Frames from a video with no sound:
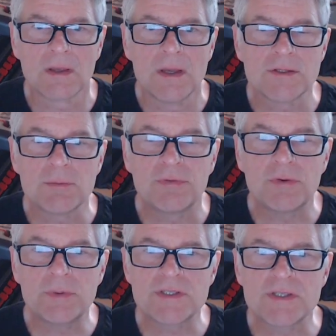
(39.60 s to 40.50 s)
So
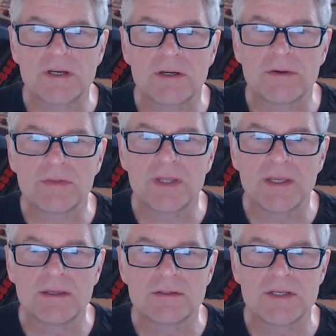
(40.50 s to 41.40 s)
before we start on
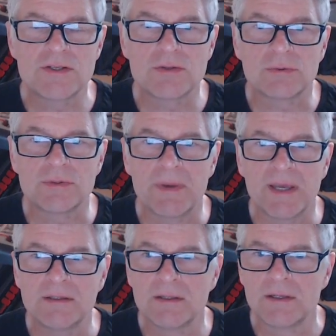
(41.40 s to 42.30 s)
the digital
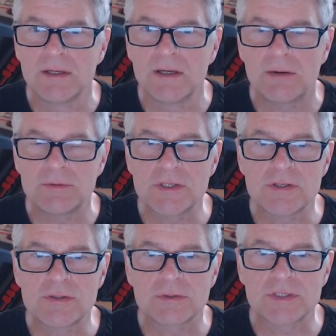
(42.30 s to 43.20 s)
domain, I wanted
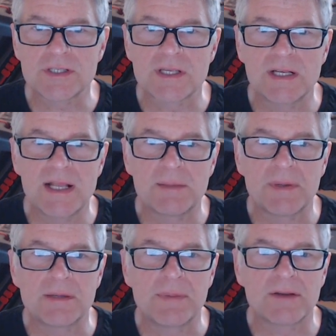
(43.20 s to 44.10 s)
to talk just a little
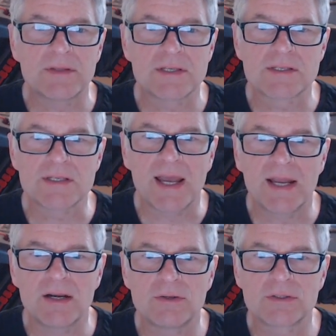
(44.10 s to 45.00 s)
bit about this
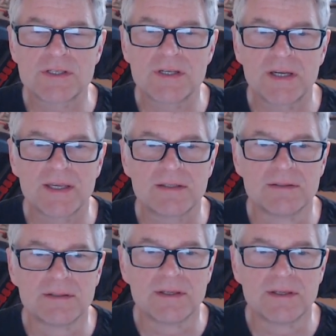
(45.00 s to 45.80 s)
analog circuit.